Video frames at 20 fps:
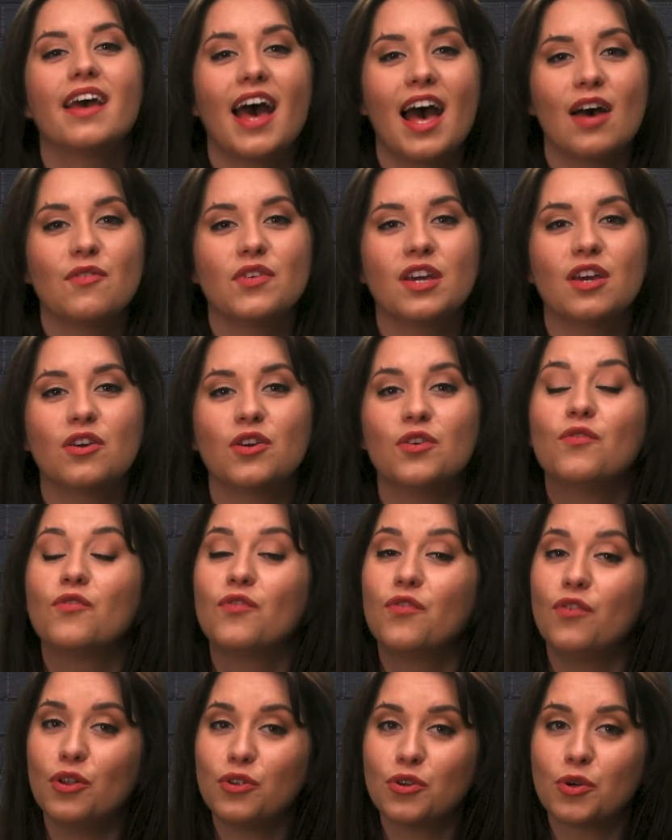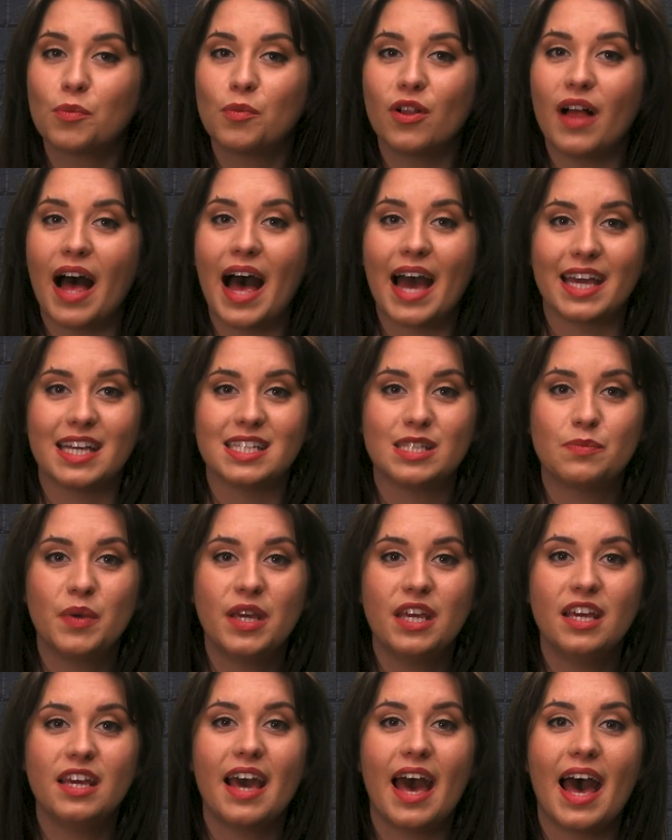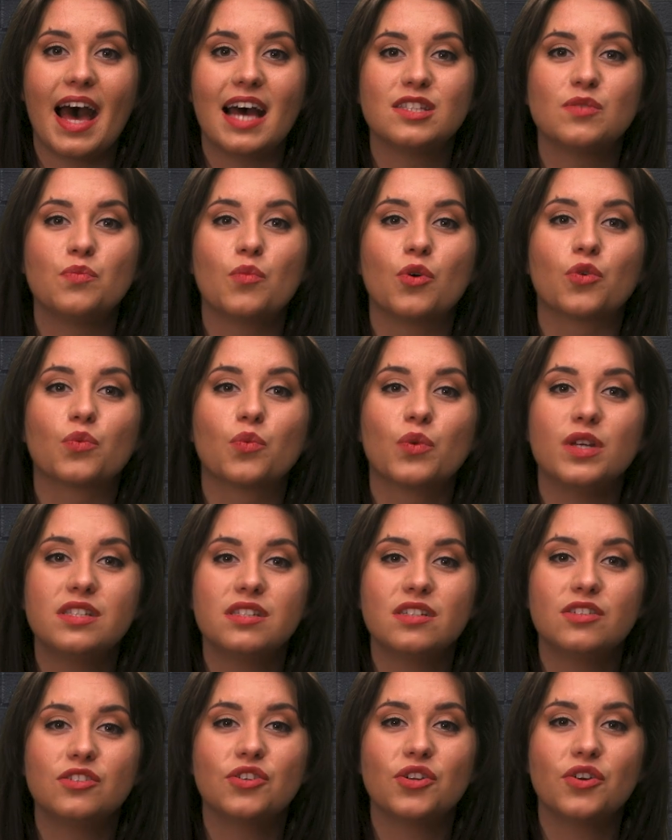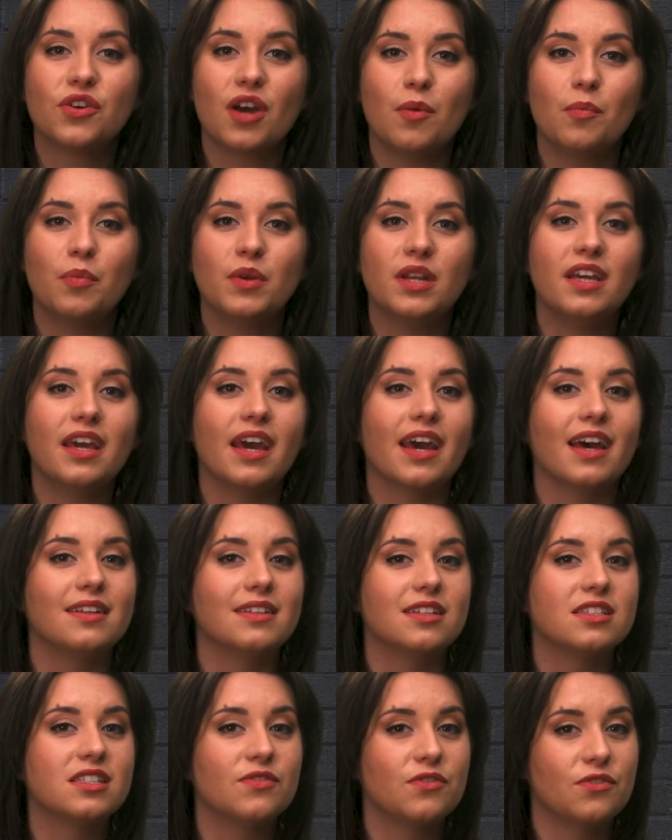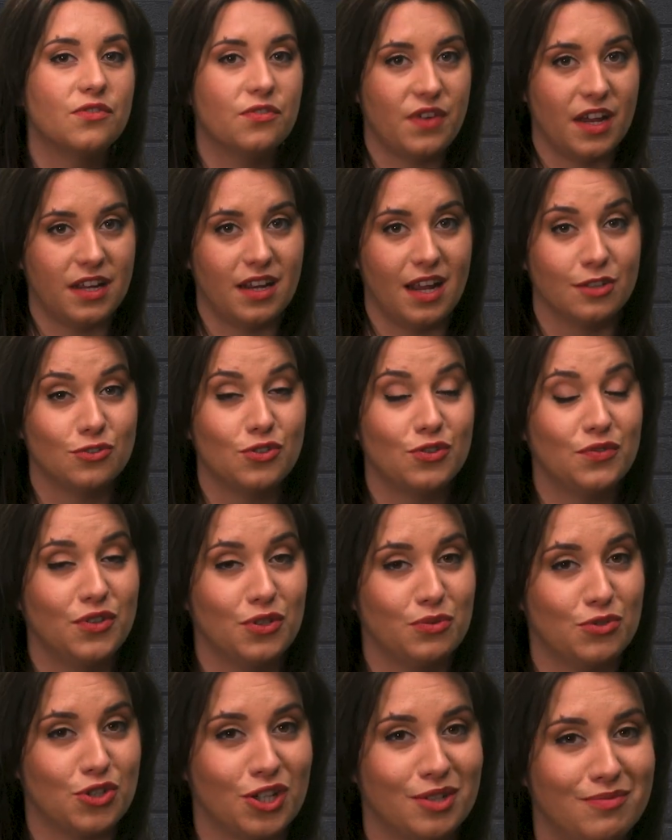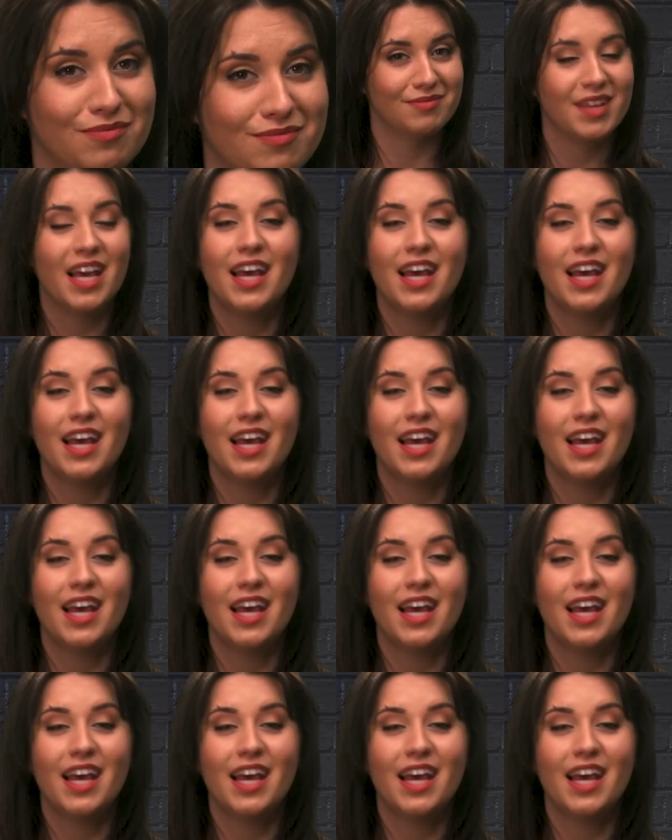Having a vulnerable ISP adds more risk to your company and its financial future.